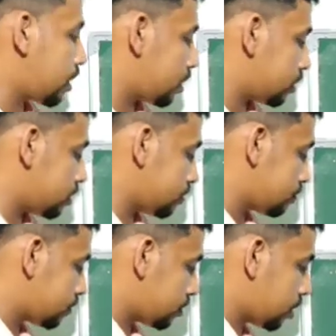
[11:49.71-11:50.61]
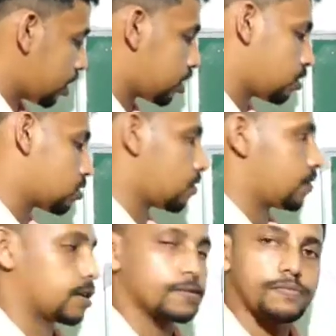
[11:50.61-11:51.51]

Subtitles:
and heterotrophic.